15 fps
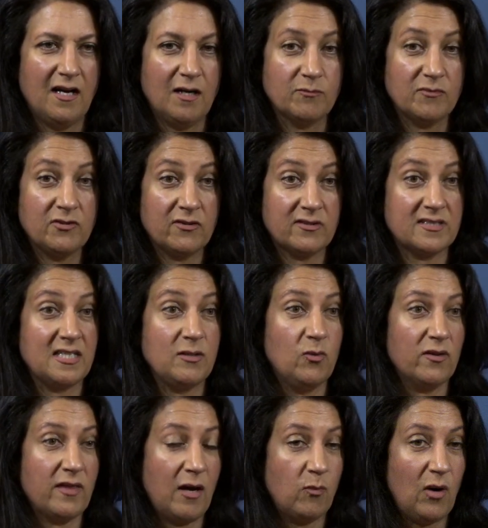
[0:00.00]
you see
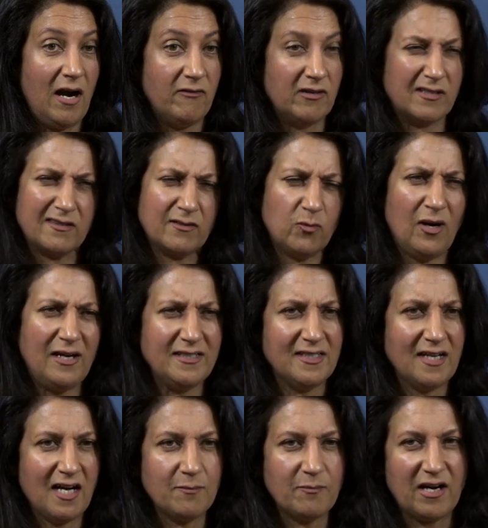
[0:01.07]
what they're wearing and think, why didn't
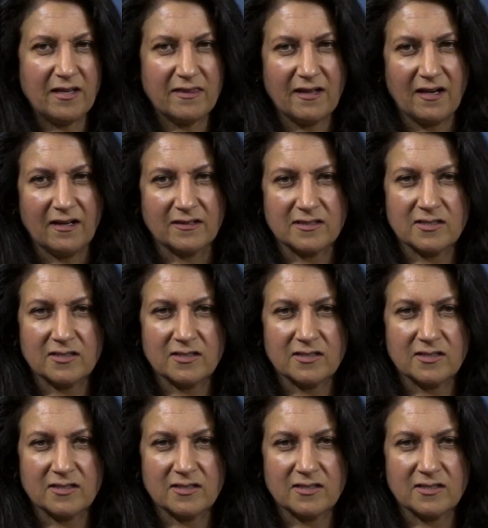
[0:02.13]
I buy that?